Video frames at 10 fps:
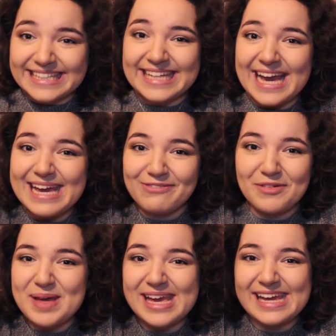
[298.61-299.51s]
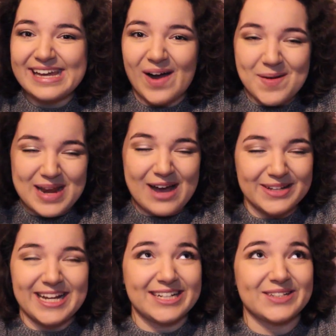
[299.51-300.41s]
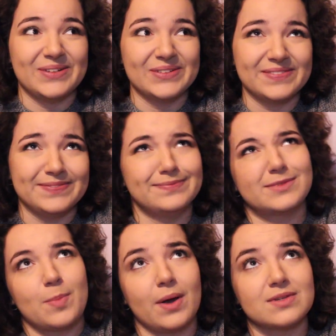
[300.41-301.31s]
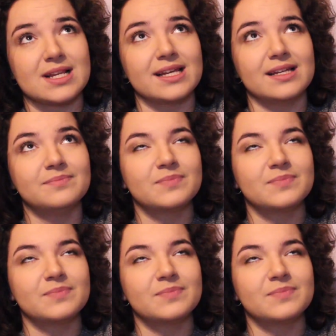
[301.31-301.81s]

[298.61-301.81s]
yay for me, I'm now an adult, supposedly.